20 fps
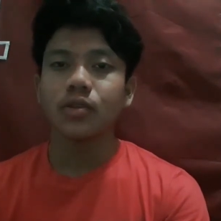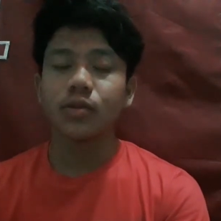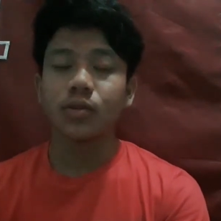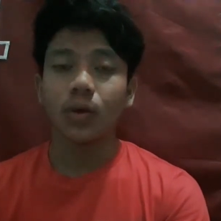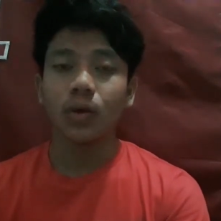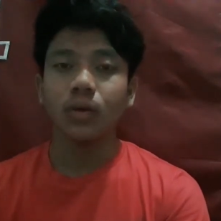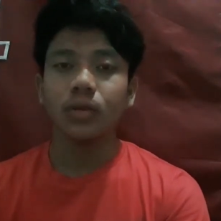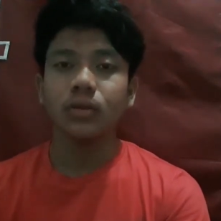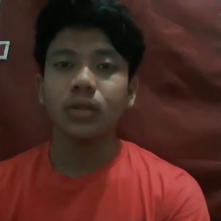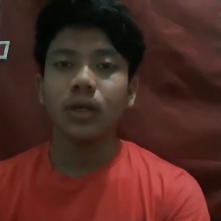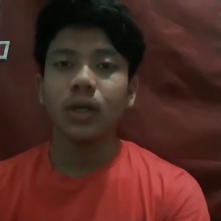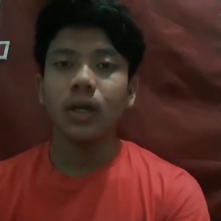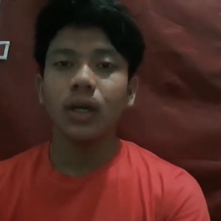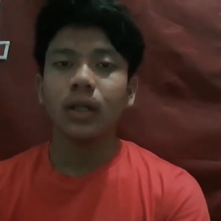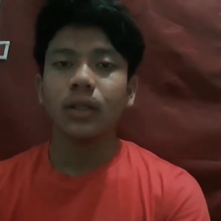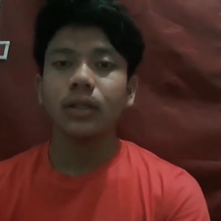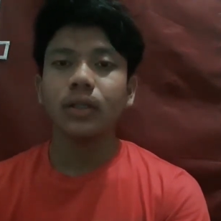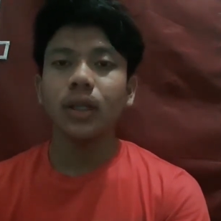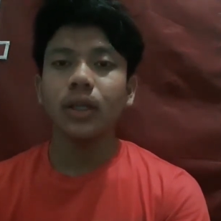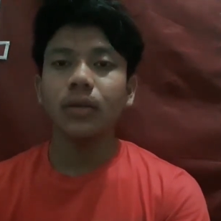so
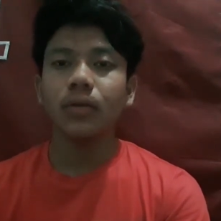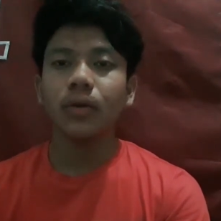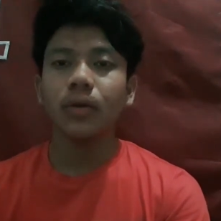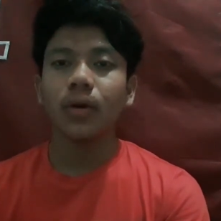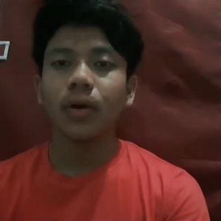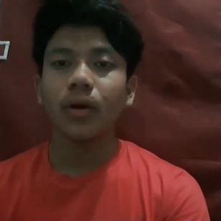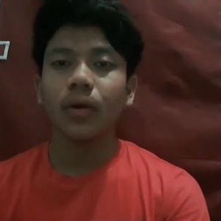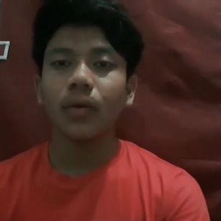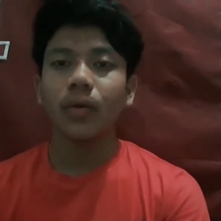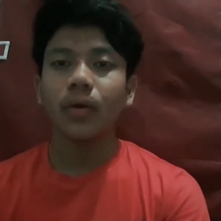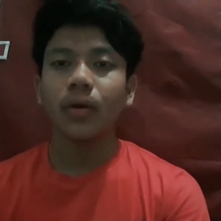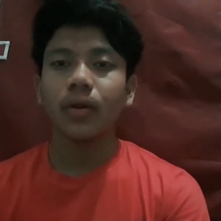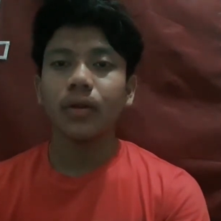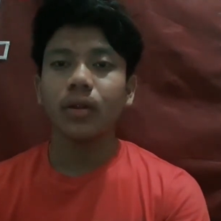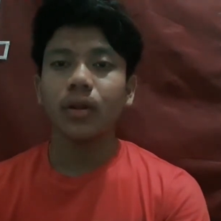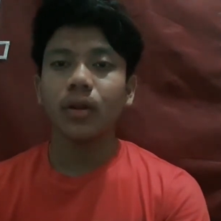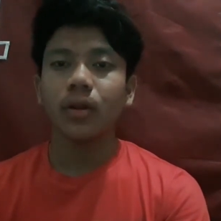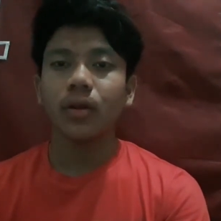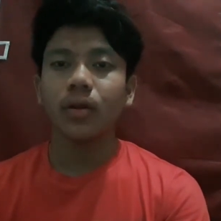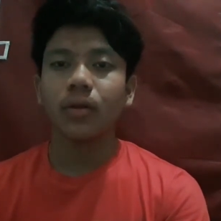that
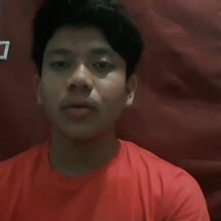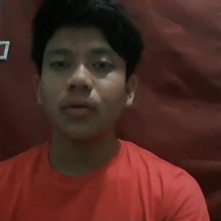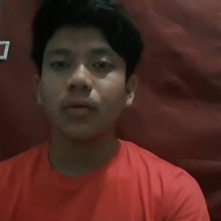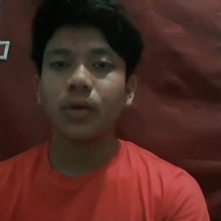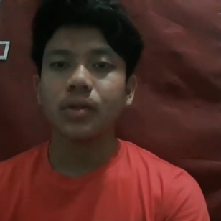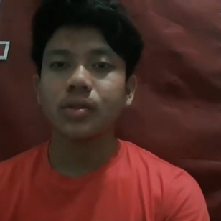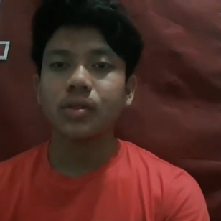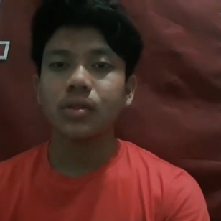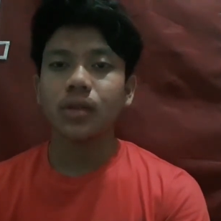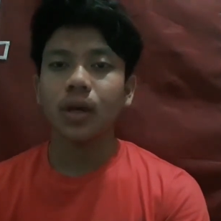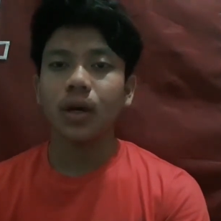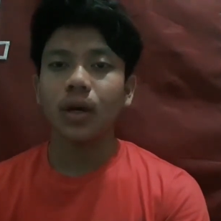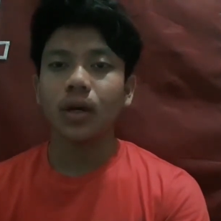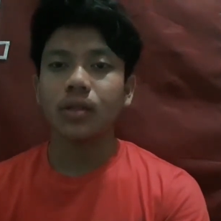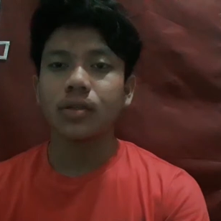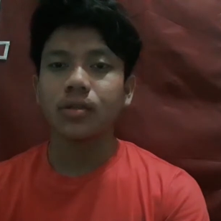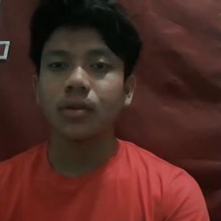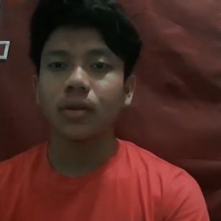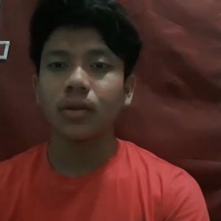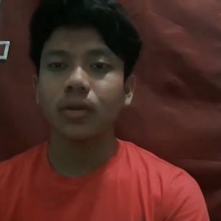there was
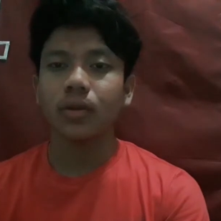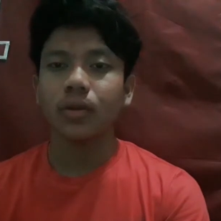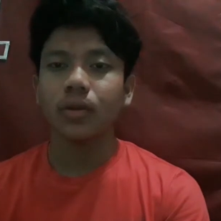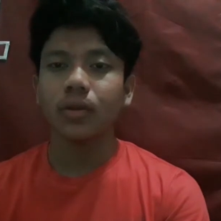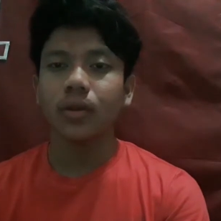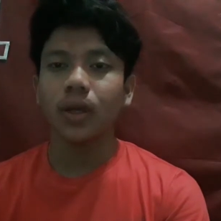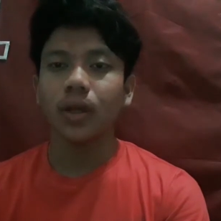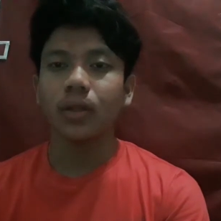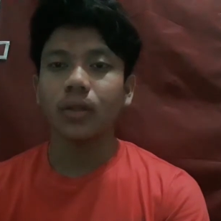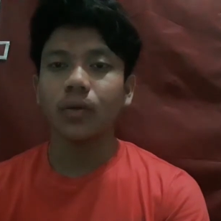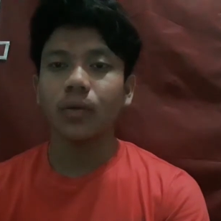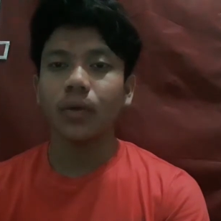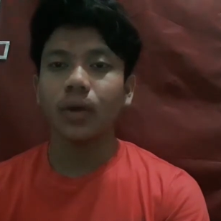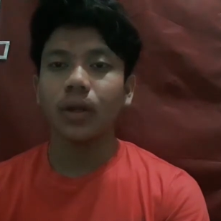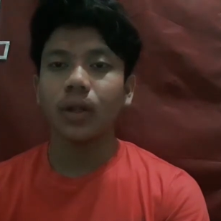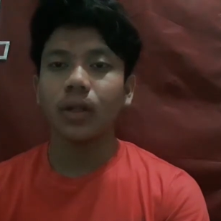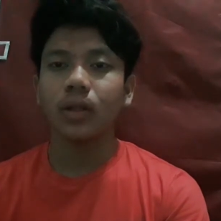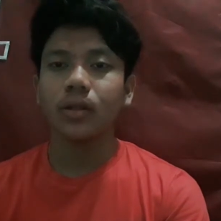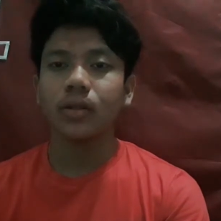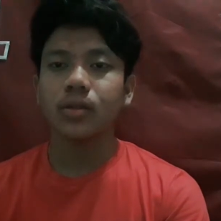a stroke that
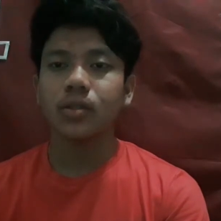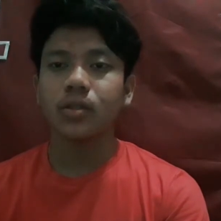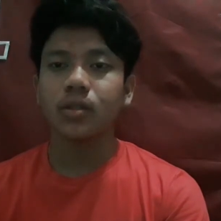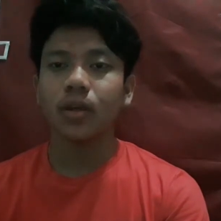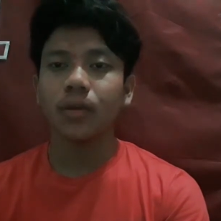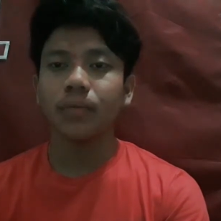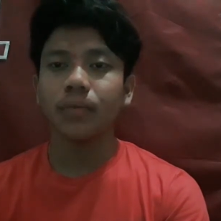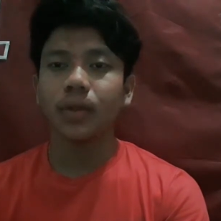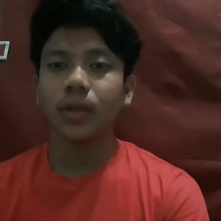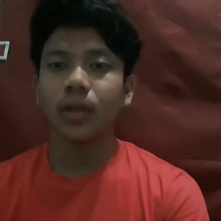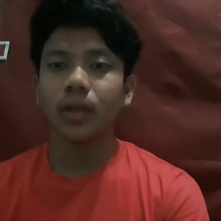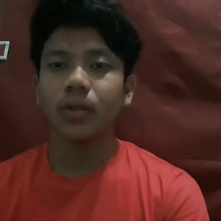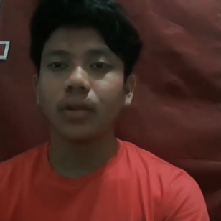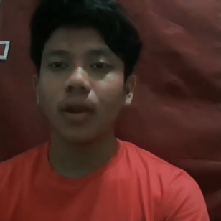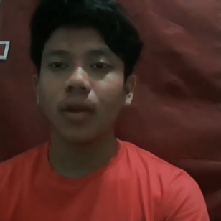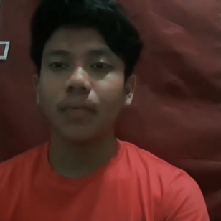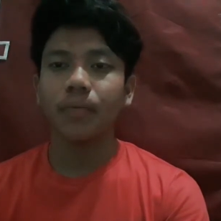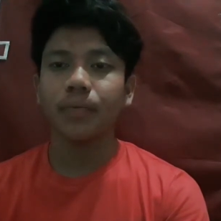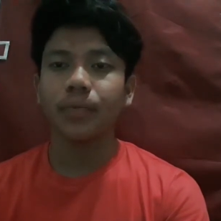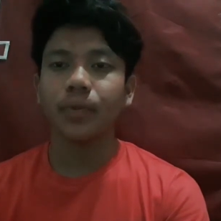will stop the
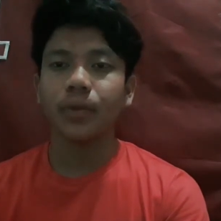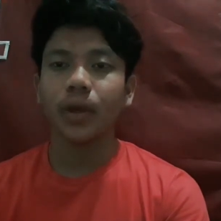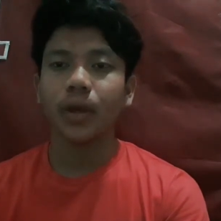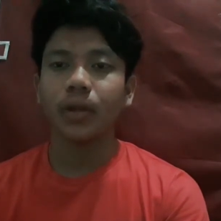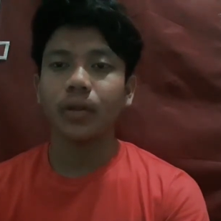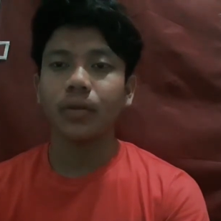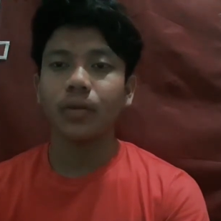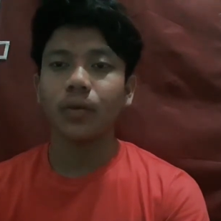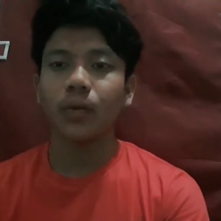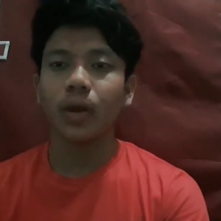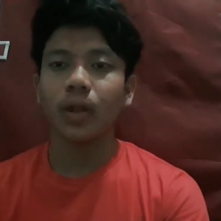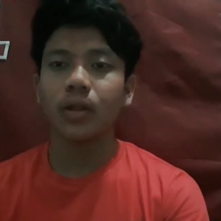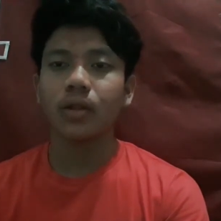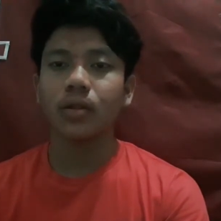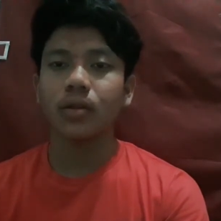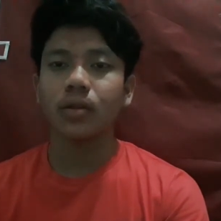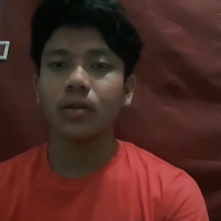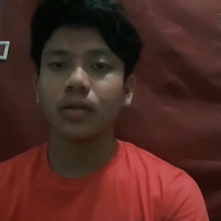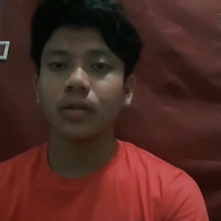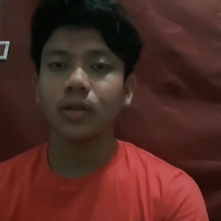drum and
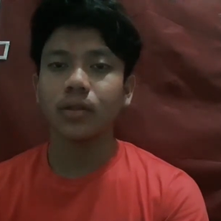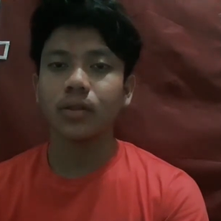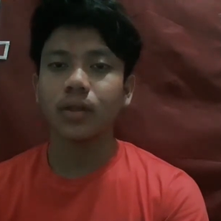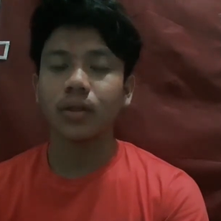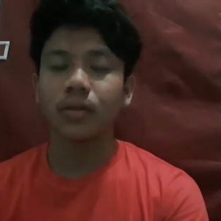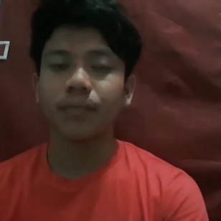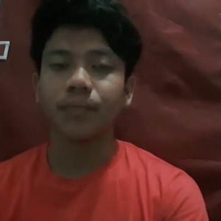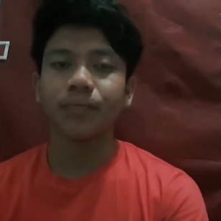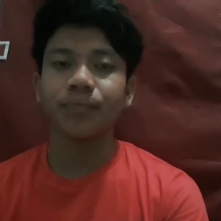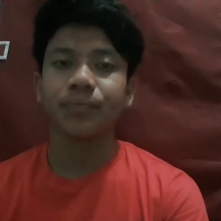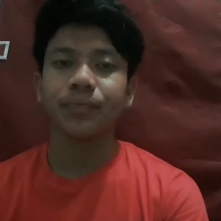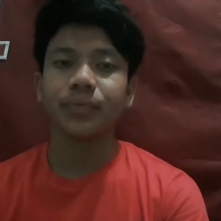wheel rotation.